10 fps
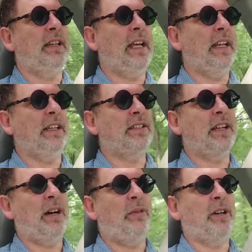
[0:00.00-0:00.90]
that it's
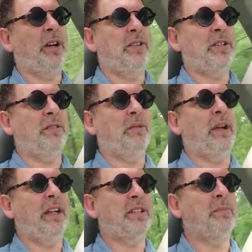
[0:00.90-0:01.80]
not what goes into a
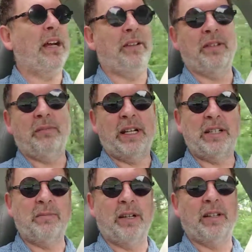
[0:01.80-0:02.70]
man's mouth that
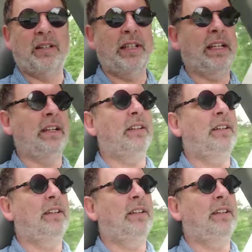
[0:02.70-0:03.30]
makes him unclean.